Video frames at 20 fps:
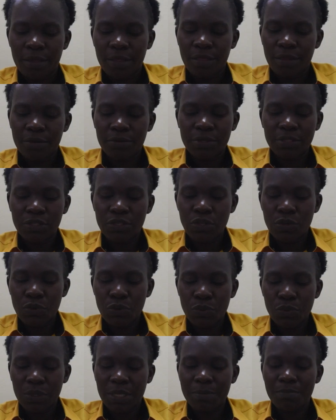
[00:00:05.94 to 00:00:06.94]
There is
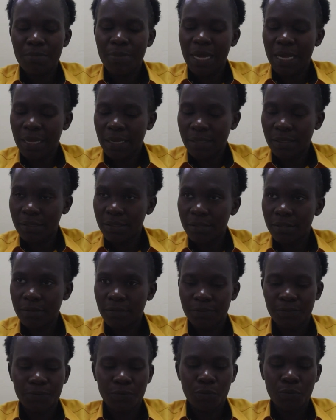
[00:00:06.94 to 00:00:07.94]
no demand
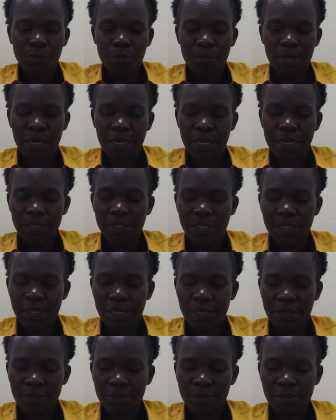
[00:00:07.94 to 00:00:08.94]
for women
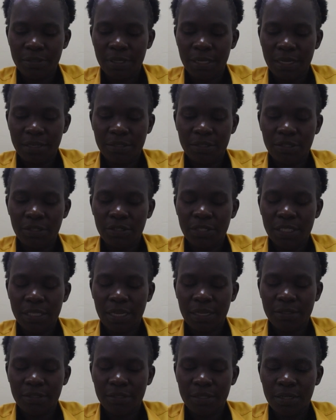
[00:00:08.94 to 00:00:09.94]
engineers as such
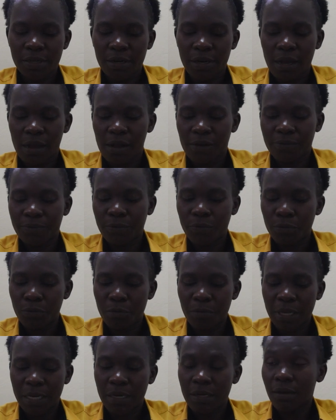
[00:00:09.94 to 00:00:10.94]
as there are for
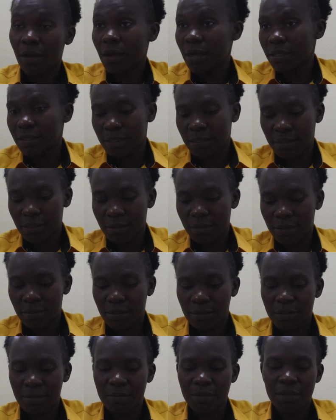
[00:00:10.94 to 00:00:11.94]
women
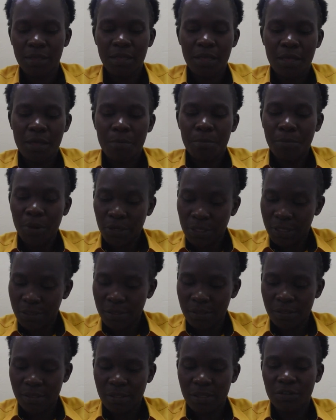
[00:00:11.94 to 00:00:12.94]
doctors.
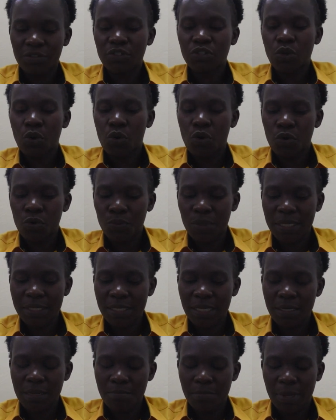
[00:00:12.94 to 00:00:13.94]
But there's
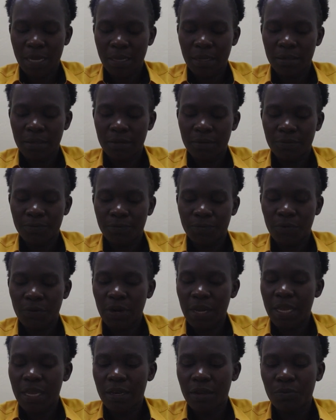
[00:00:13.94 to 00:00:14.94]
always a demand
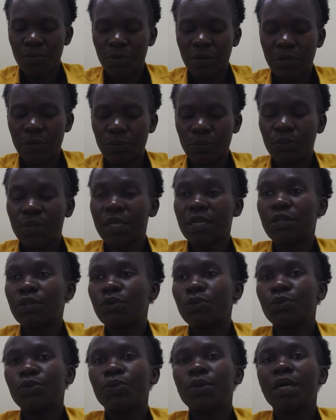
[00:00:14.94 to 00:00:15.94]
for anyone who can
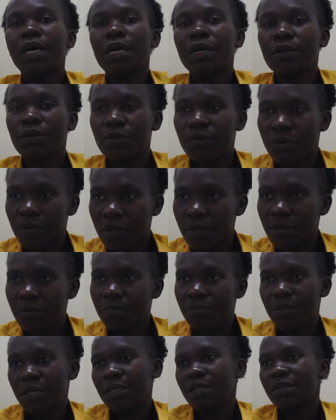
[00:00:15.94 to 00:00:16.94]
do a good
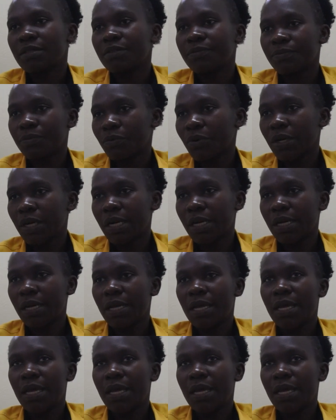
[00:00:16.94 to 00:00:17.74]
piece of work.